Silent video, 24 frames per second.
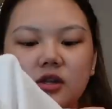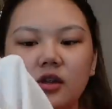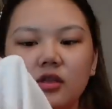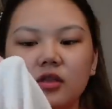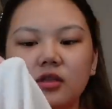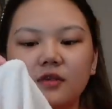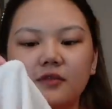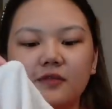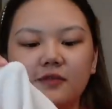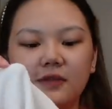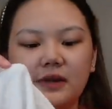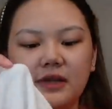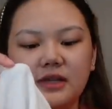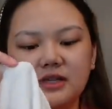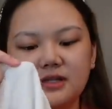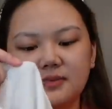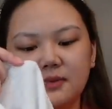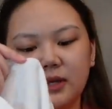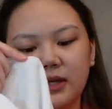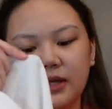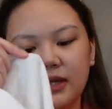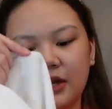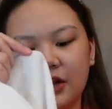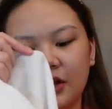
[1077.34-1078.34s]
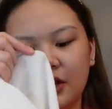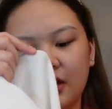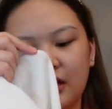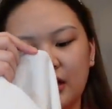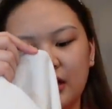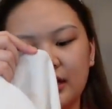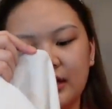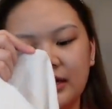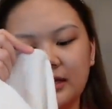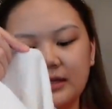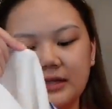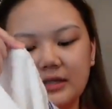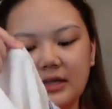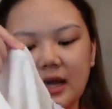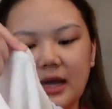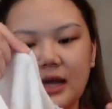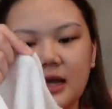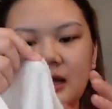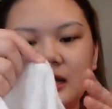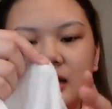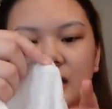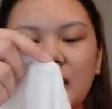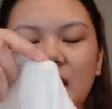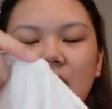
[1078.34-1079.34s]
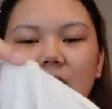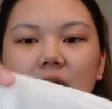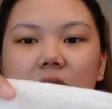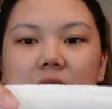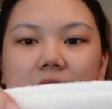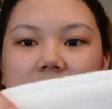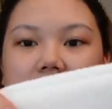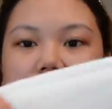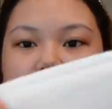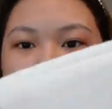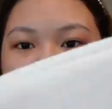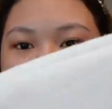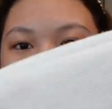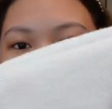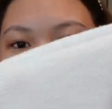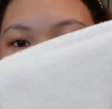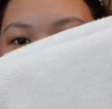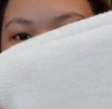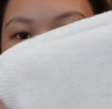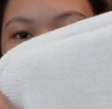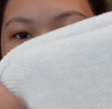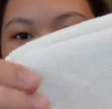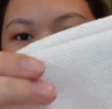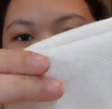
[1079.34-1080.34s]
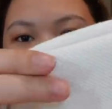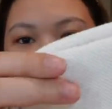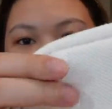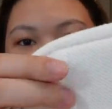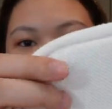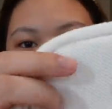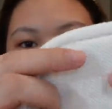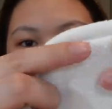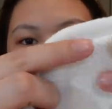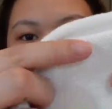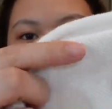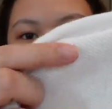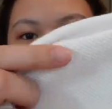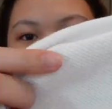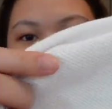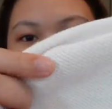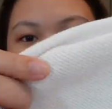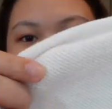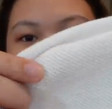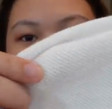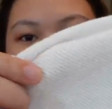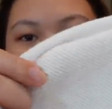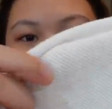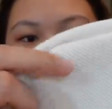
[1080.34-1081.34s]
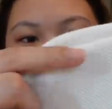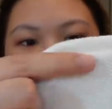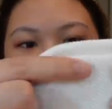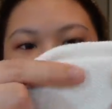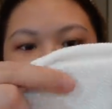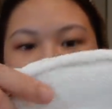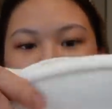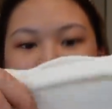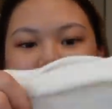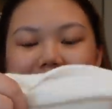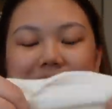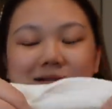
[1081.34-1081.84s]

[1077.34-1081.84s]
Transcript: not the fleece material inside. I don't know what you call it, pero this one